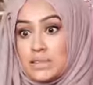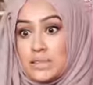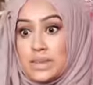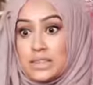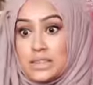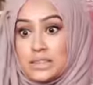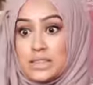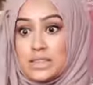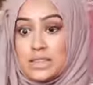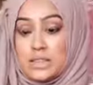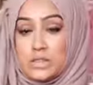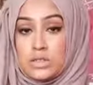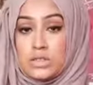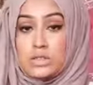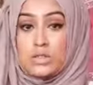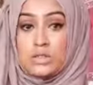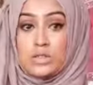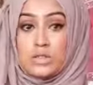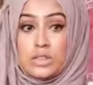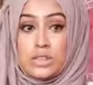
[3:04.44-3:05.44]
the best thing to
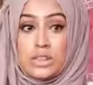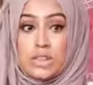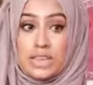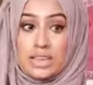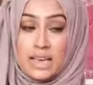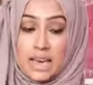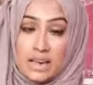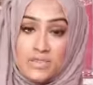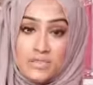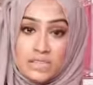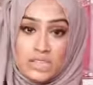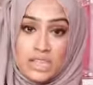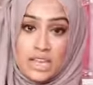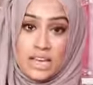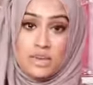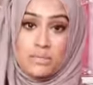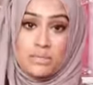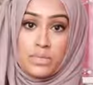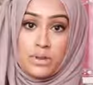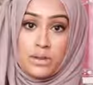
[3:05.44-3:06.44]
do, so that they have
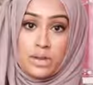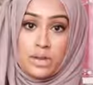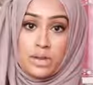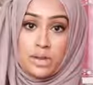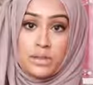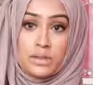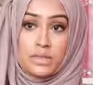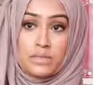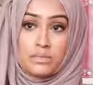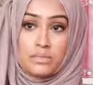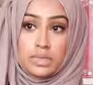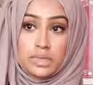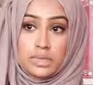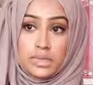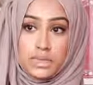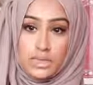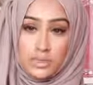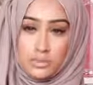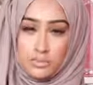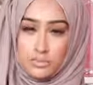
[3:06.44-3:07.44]
shape,
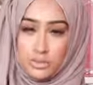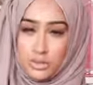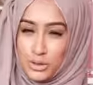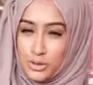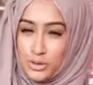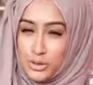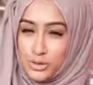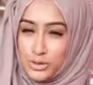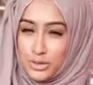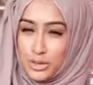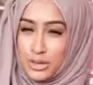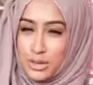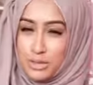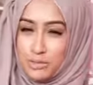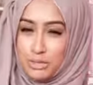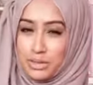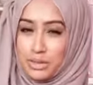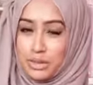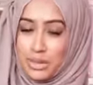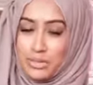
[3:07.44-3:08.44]
they don't show your shape,
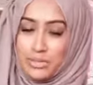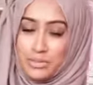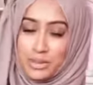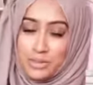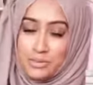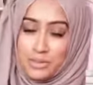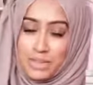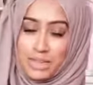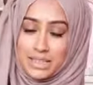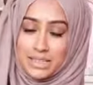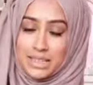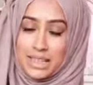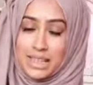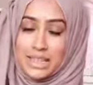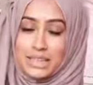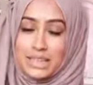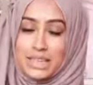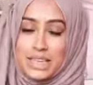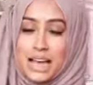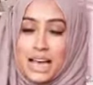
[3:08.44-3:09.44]
if that makes
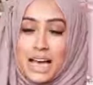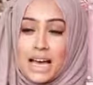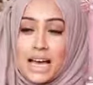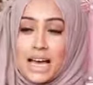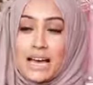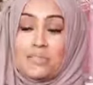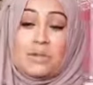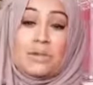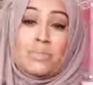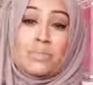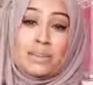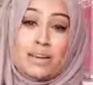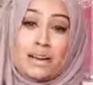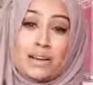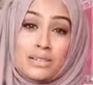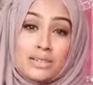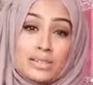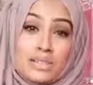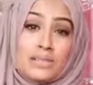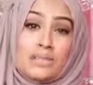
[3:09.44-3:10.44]
sense. And
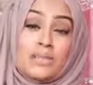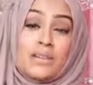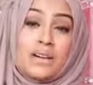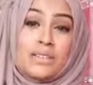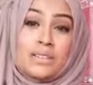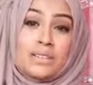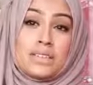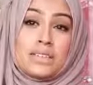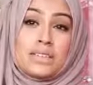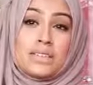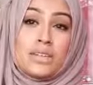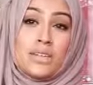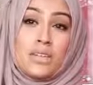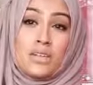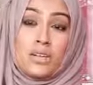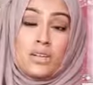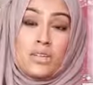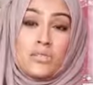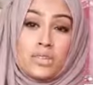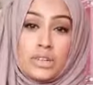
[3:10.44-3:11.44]
blouses
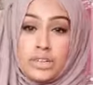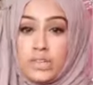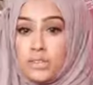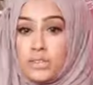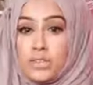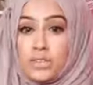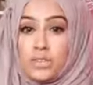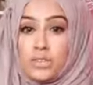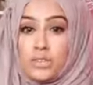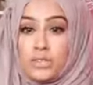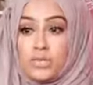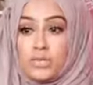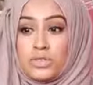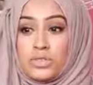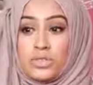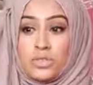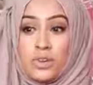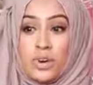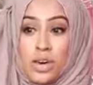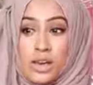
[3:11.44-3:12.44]
are a really good
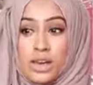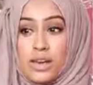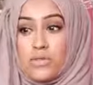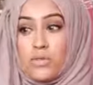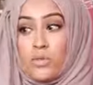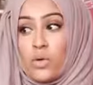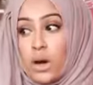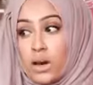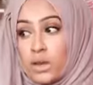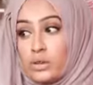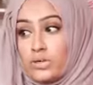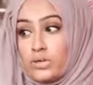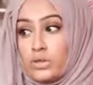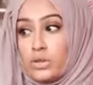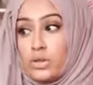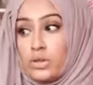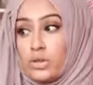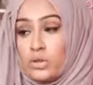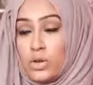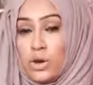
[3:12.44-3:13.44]
option. I have quite a
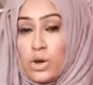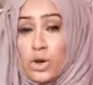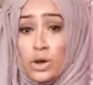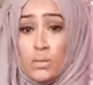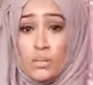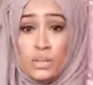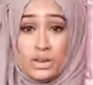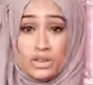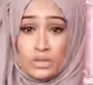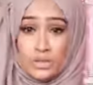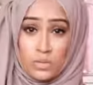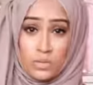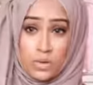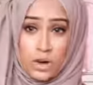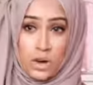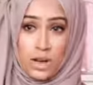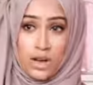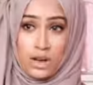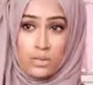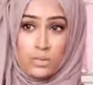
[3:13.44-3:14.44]
few because of
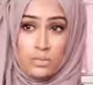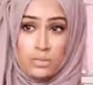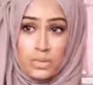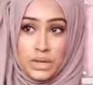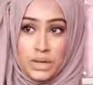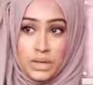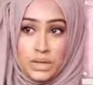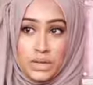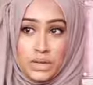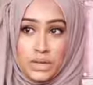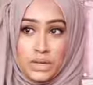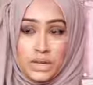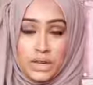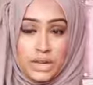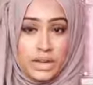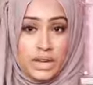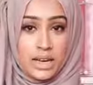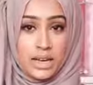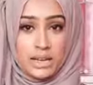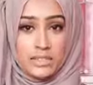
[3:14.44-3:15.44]
work, but
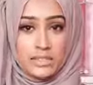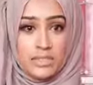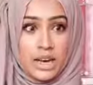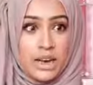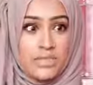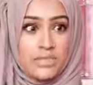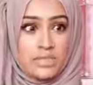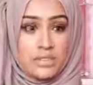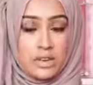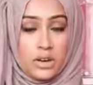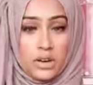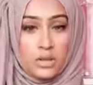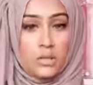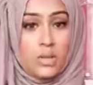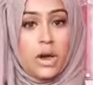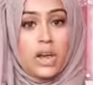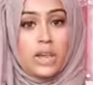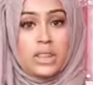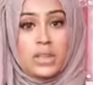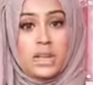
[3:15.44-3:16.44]
I kind of have started
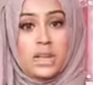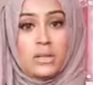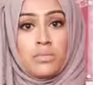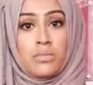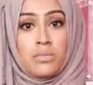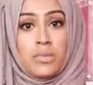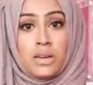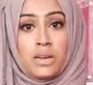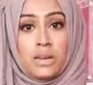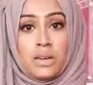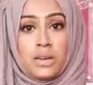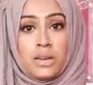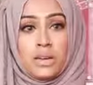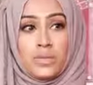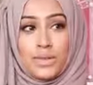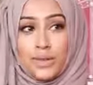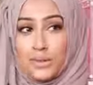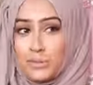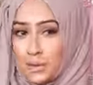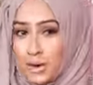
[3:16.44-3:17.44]
wearing them
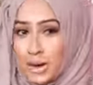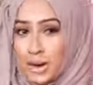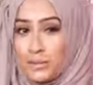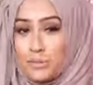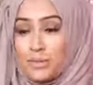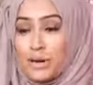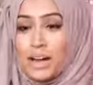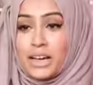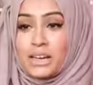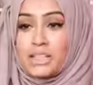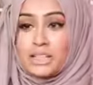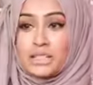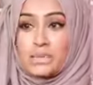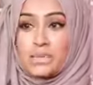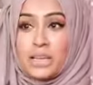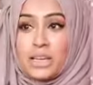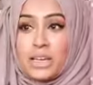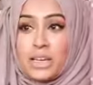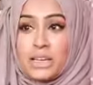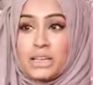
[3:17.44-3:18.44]
when I'm not at work, just
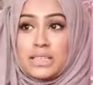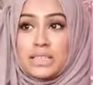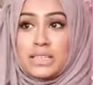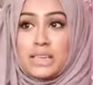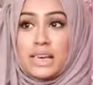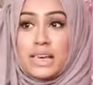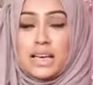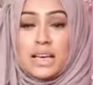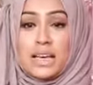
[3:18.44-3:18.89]
because